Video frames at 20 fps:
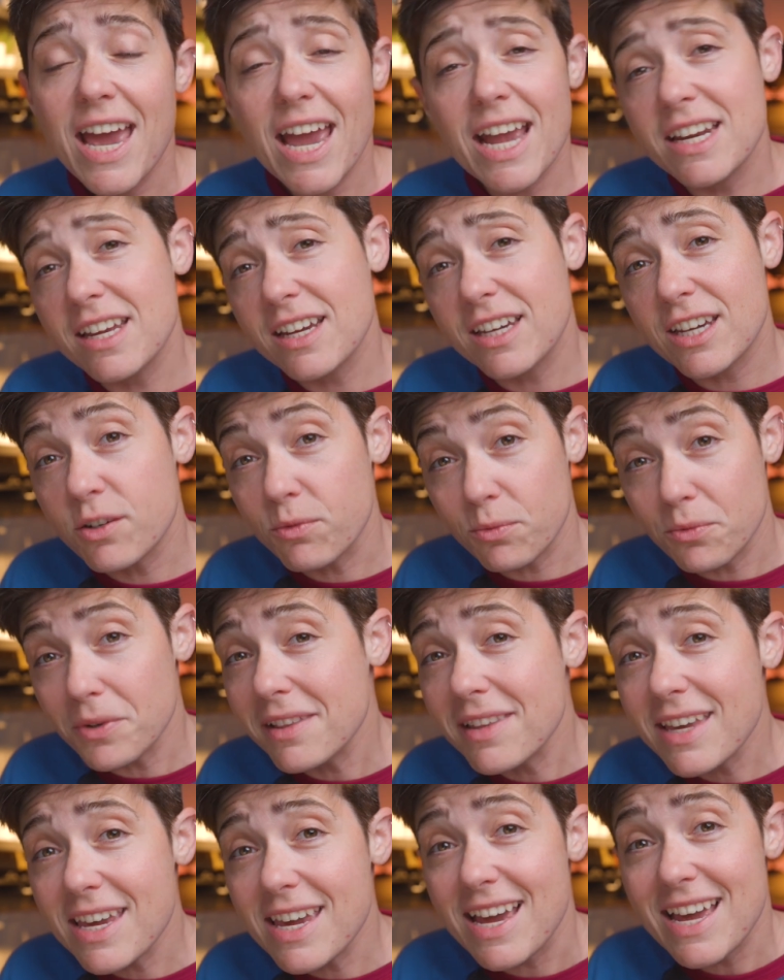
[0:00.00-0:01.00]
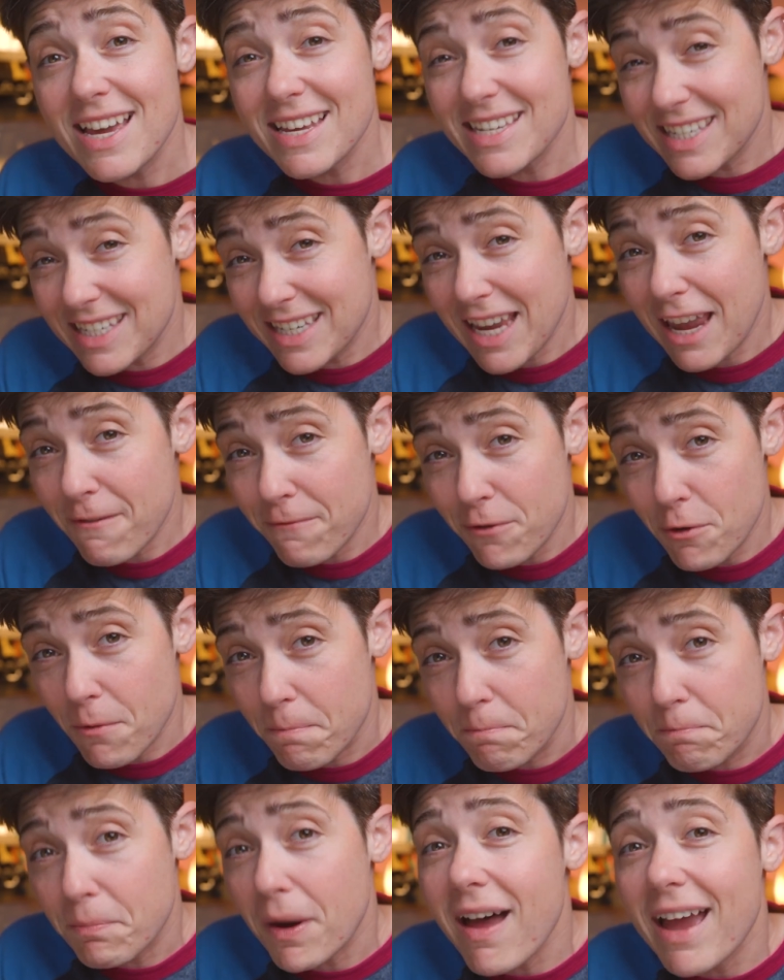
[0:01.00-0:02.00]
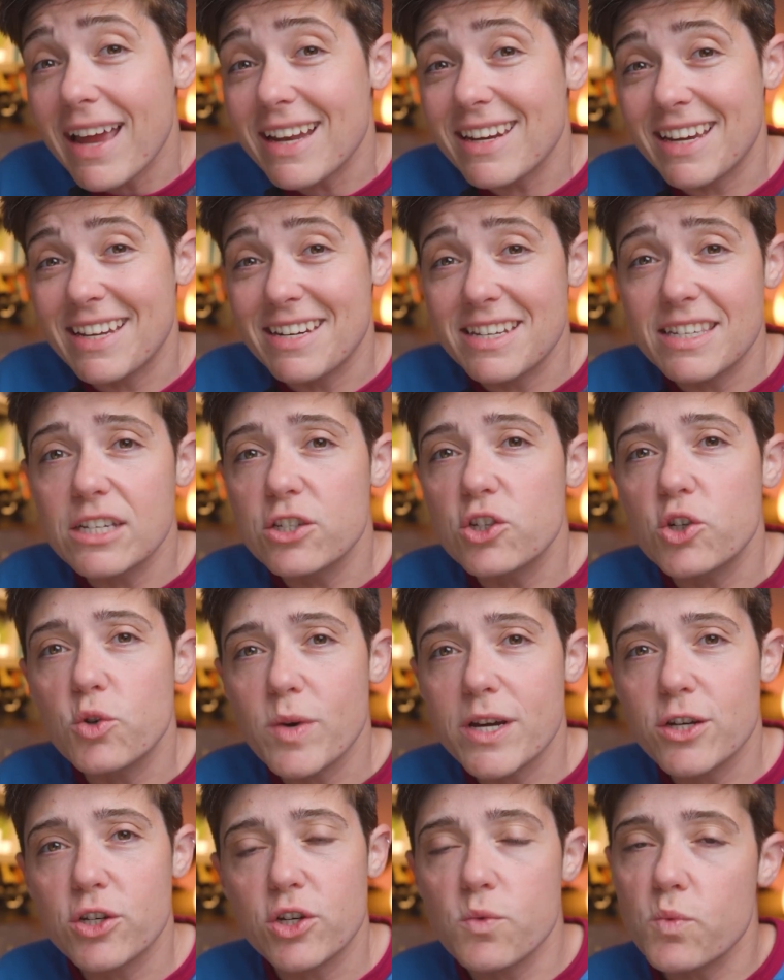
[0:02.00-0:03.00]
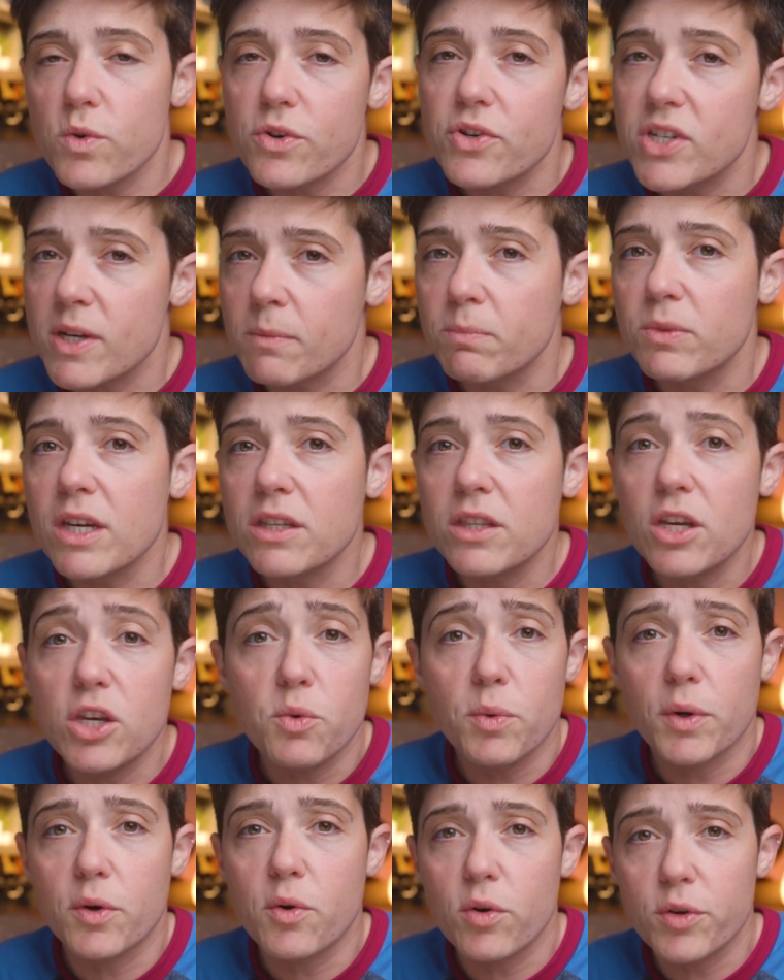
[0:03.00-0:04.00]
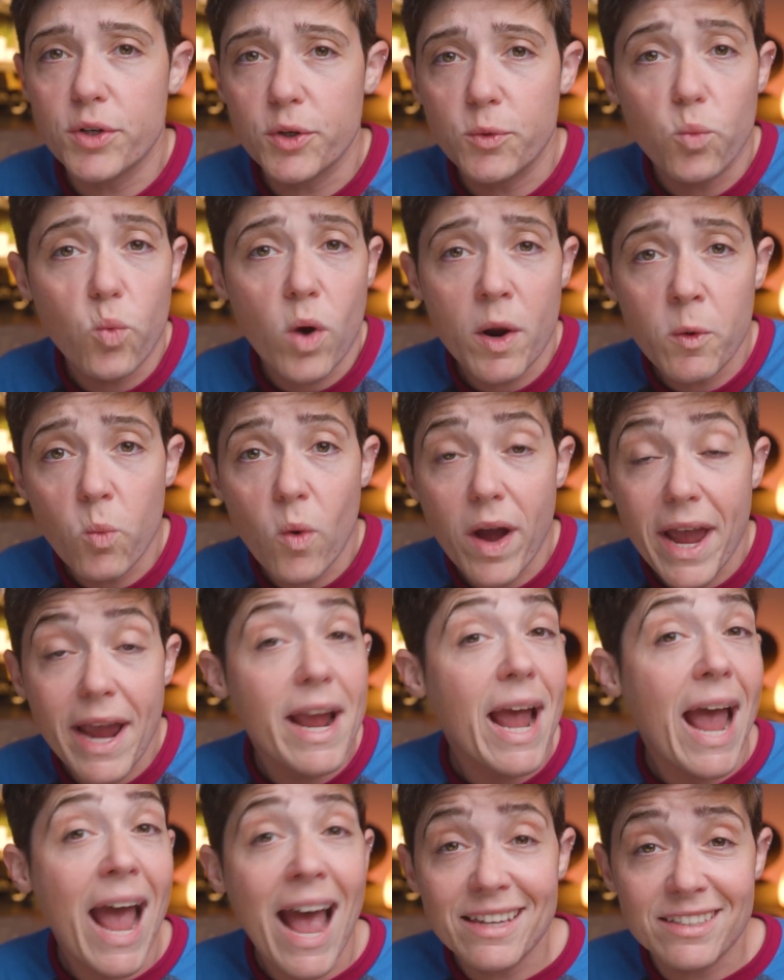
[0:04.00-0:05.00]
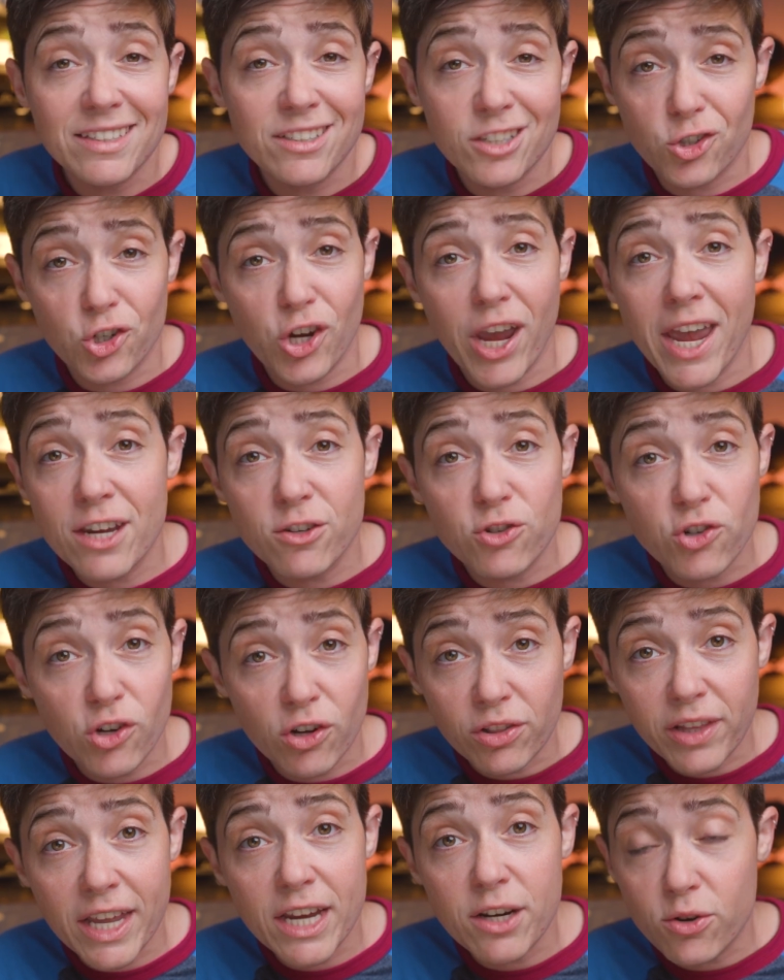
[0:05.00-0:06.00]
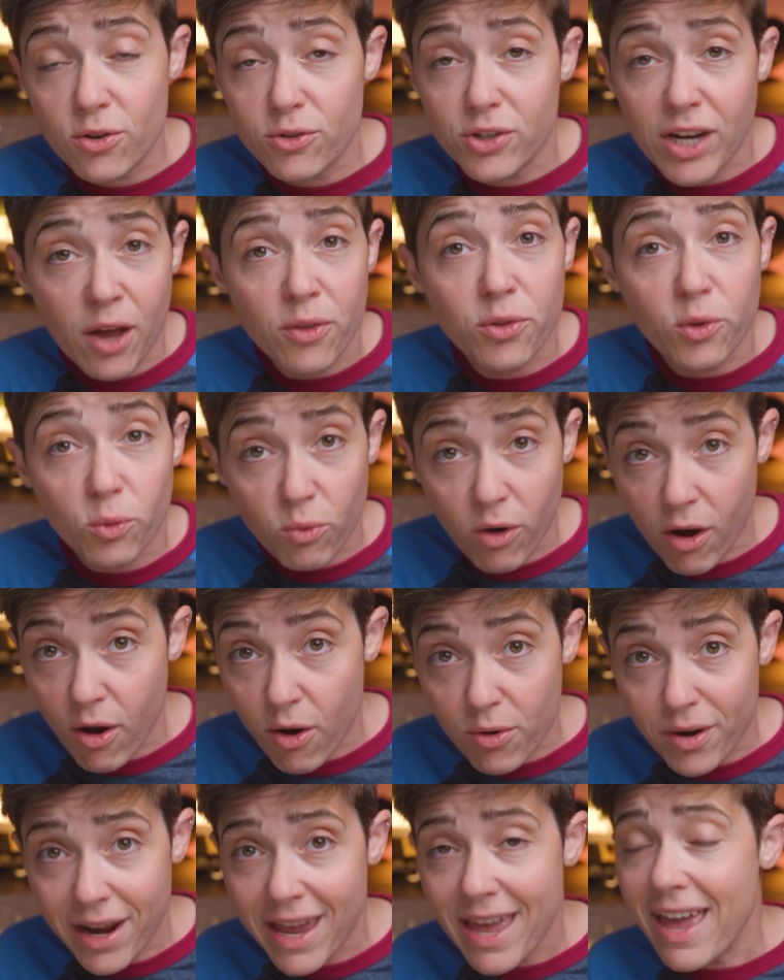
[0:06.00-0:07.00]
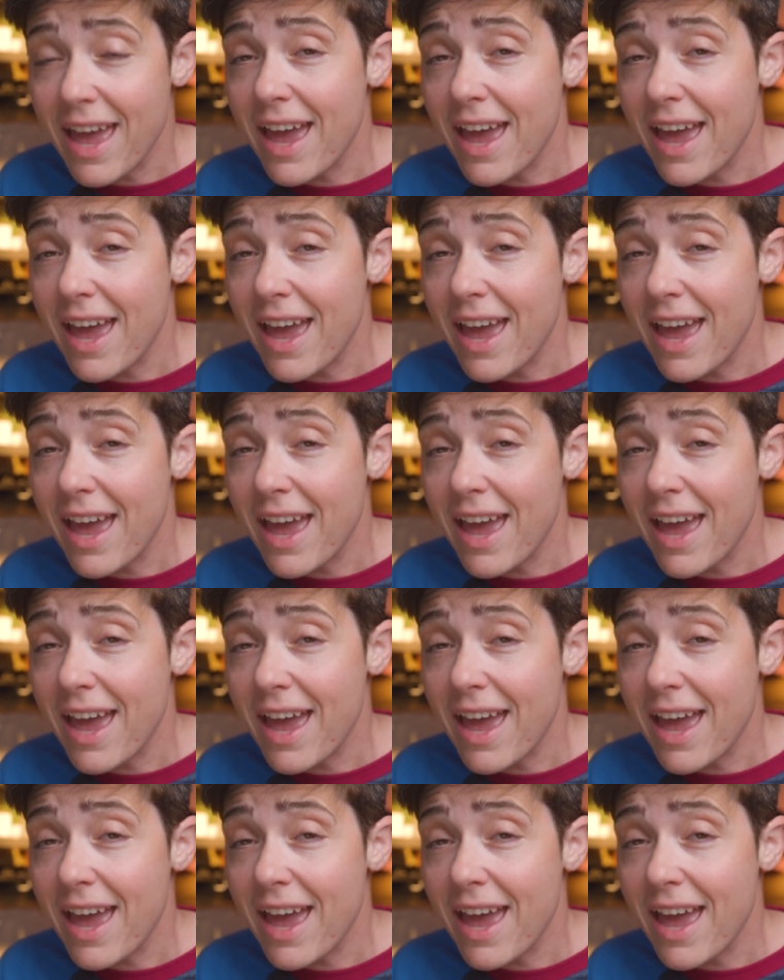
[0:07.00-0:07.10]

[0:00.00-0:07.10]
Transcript: and it can really save your butt in a situation where something that you recorded one way has to change later down the road.